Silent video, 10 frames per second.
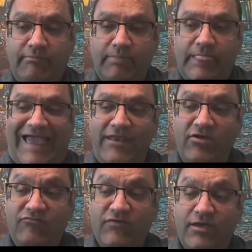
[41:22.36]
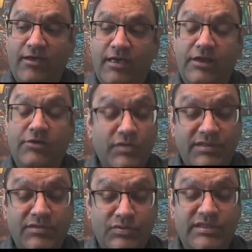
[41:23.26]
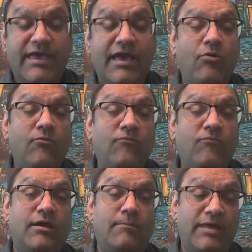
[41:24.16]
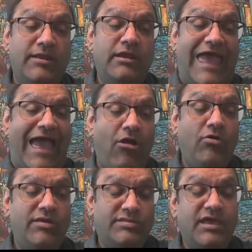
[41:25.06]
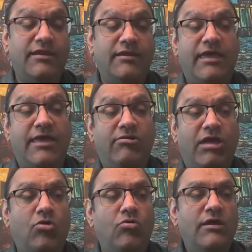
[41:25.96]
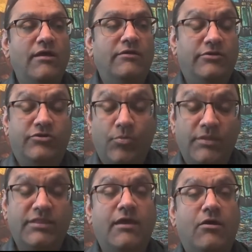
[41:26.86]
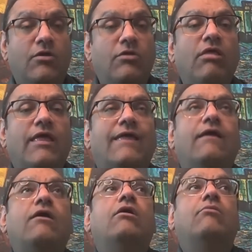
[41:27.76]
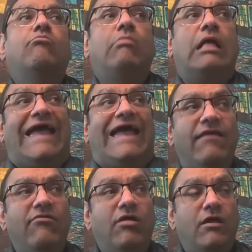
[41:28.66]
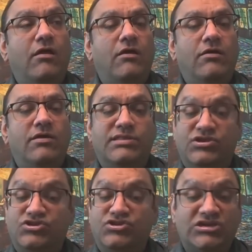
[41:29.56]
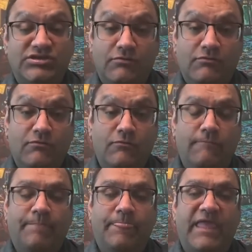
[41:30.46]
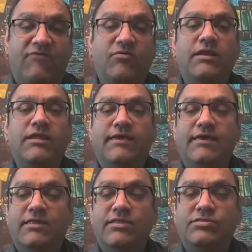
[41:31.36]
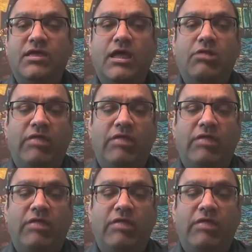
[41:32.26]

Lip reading: kind of interesting to see how committed, how excited, and how determined they are. My suggestion to everybody is that